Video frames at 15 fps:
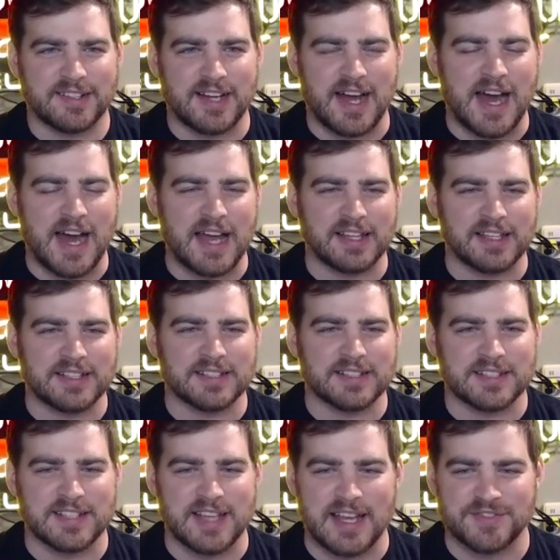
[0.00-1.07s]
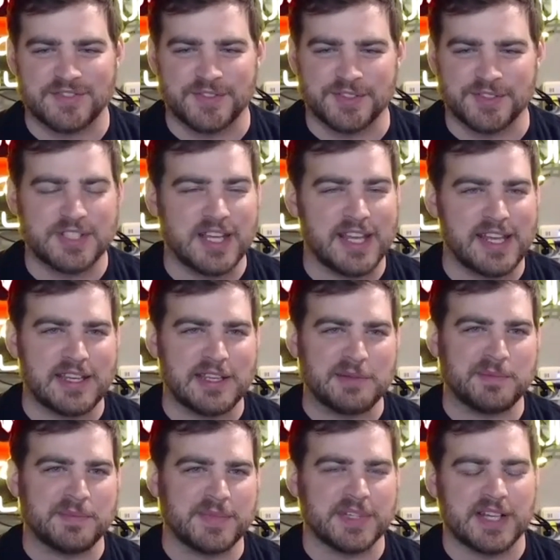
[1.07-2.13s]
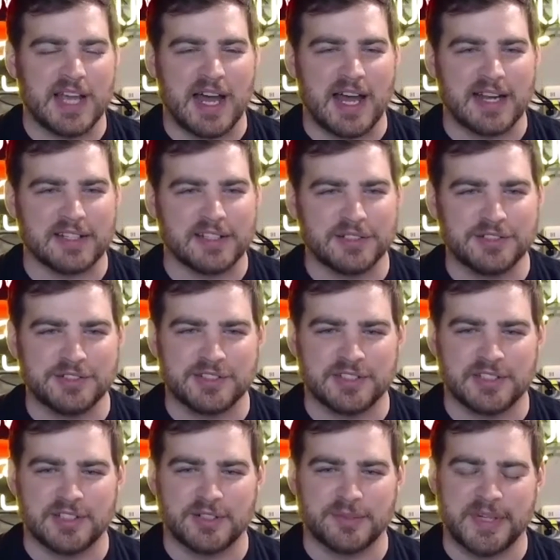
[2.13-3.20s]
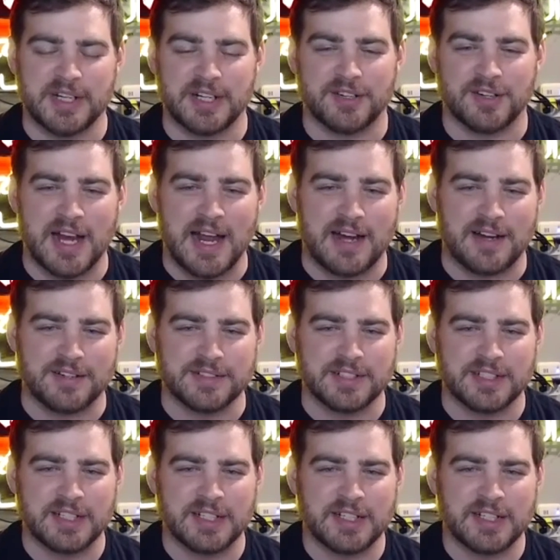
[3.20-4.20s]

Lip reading: a highly successful team, you kind of lose a little bit of ground.